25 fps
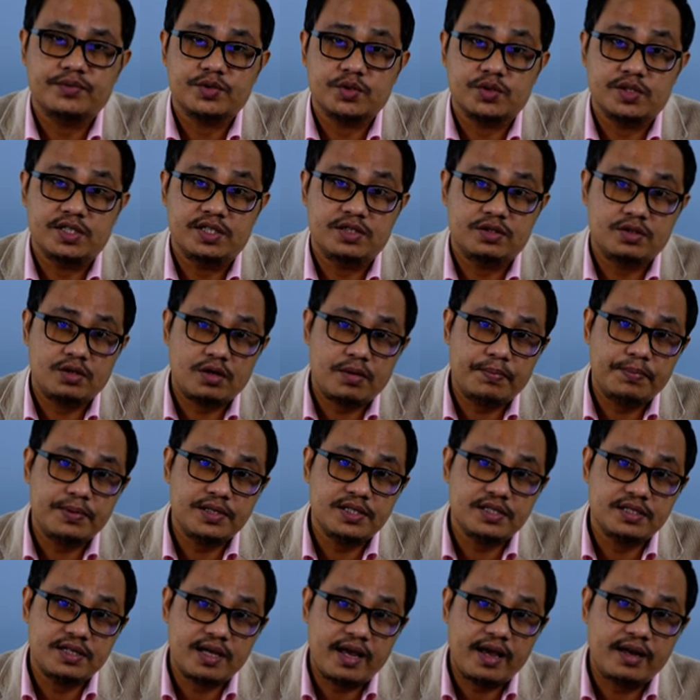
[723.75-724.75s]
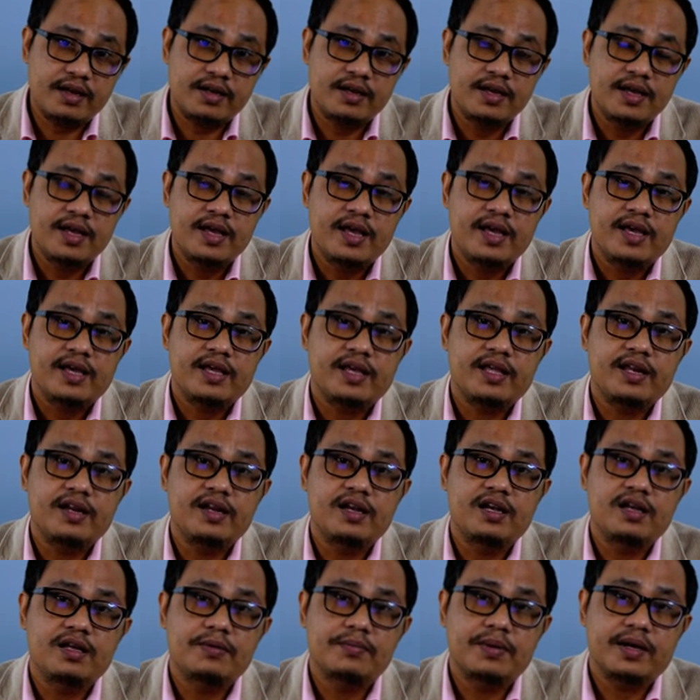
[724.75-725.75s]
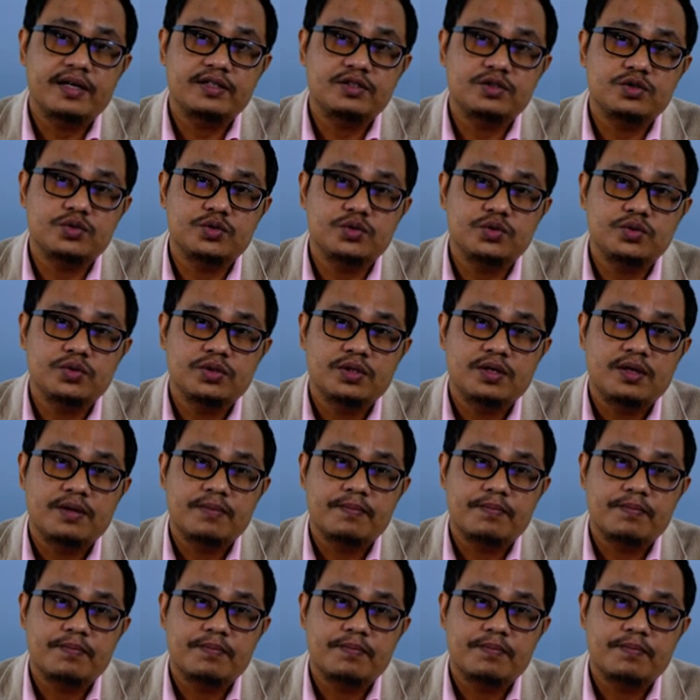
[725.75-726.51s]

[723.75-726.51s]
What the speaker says: So entropy is then irrelevant to